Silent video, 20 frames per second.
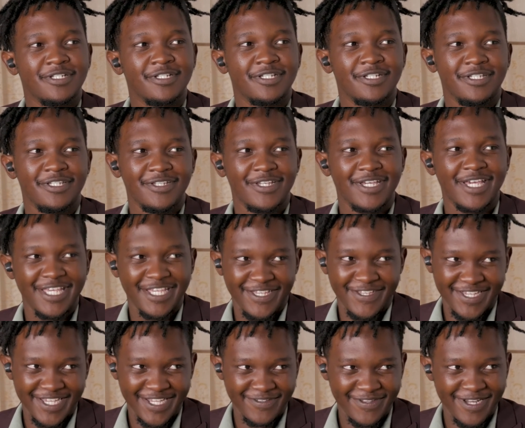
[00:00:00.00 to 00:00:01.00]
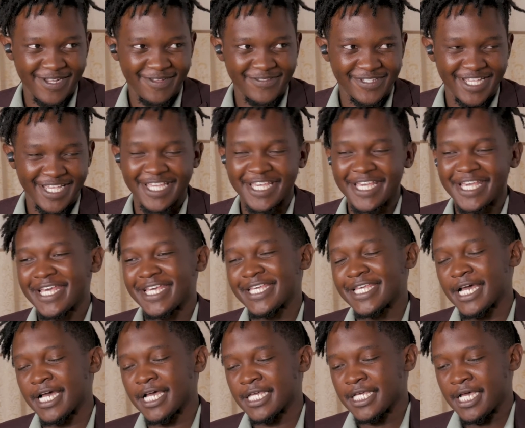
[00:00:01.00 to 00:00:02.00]
You get what I'm saying? Yeah.
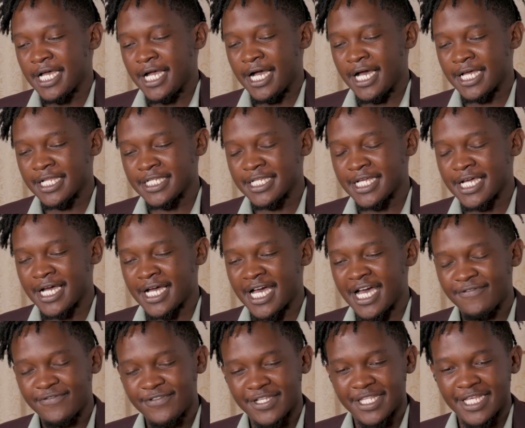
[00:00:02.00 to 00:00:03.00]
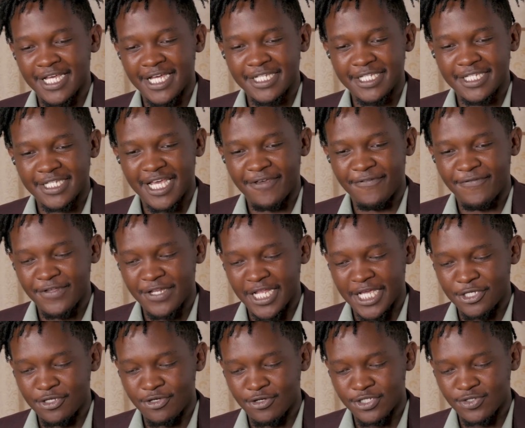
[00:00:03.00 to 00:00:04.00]
And after that, I feel like you also
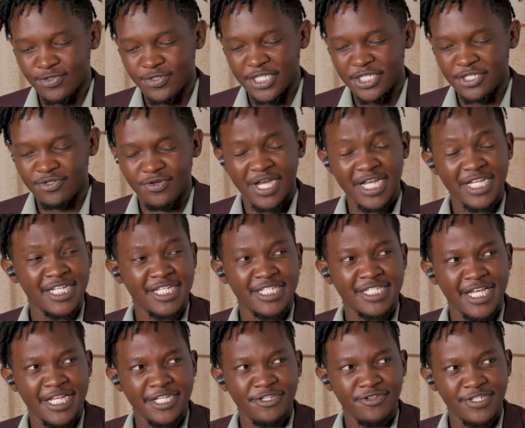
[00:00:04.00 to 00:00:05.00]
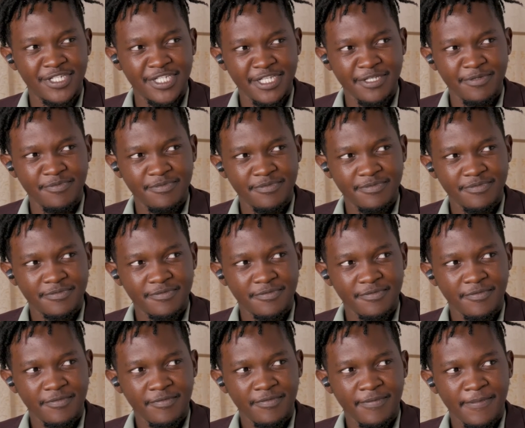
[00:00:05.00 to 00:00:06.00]
need to understand your team.
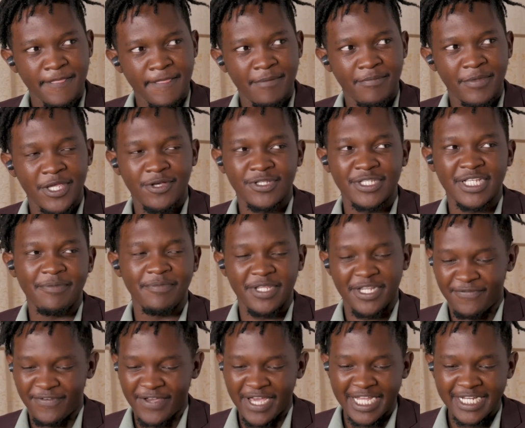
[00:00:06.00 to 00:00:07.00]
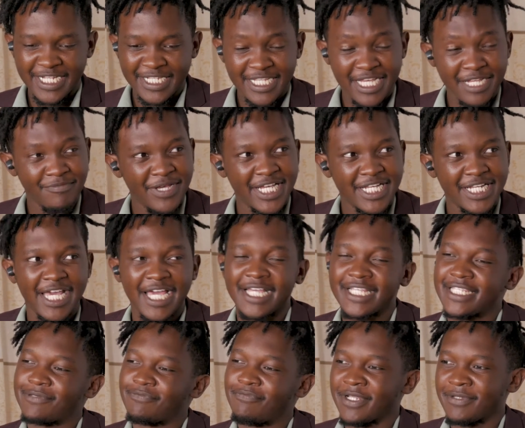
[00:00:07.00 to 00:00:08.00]
Because I mean, if I understand my clients, but
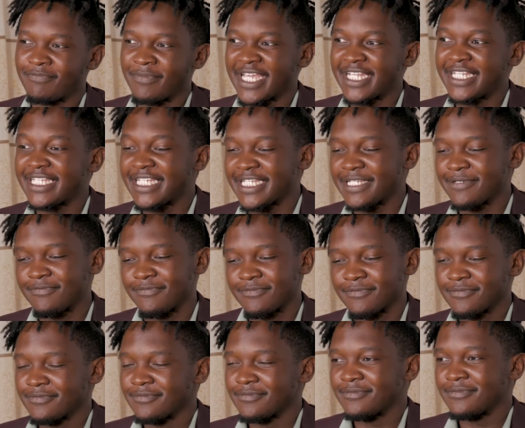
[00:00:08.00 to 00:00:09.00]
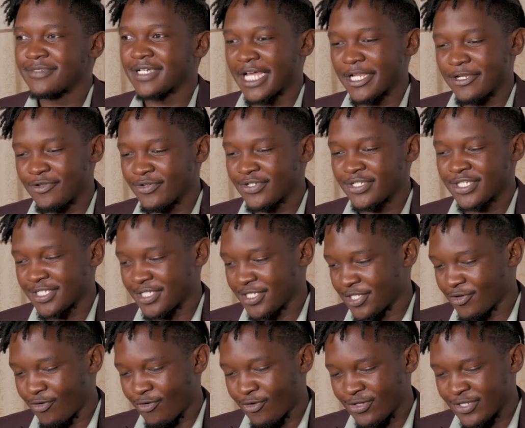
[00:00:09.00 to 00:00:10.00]
my team cannot call
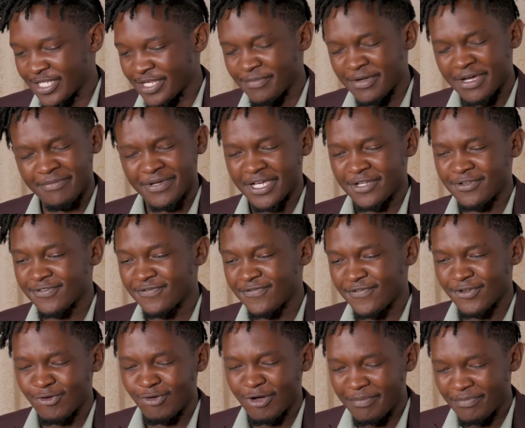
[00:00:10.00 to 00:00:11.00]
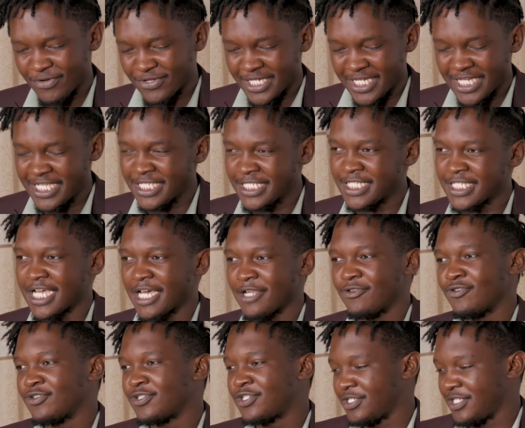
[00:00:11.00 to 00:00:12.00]
them up, cannot follow up on leads, cannot
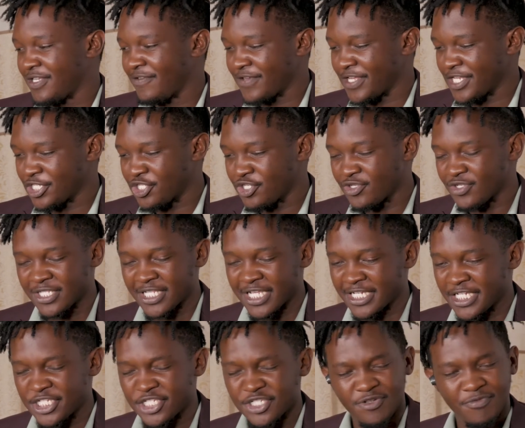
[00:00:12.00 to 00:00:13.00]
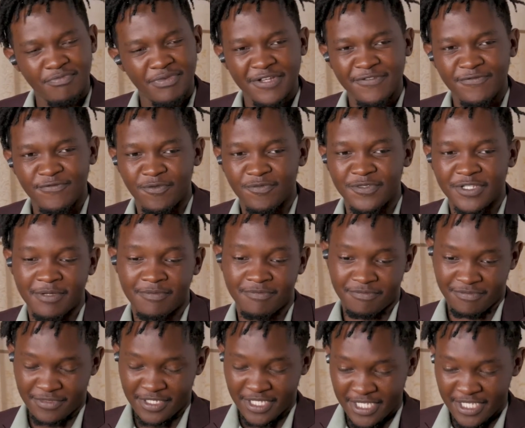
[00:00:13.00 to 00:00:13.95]
even use the digital platforms I'm giving